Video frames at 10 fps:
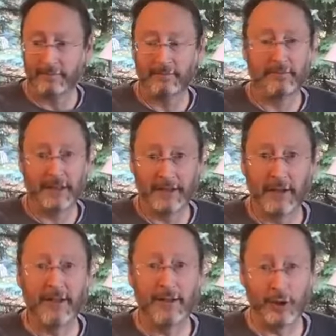That
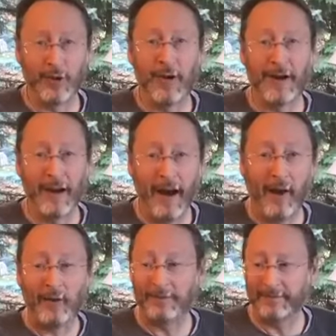there is joy
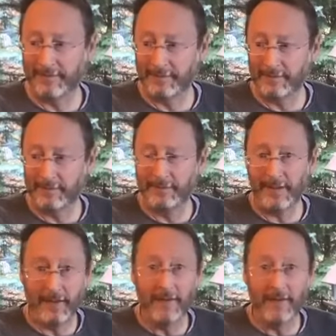now, in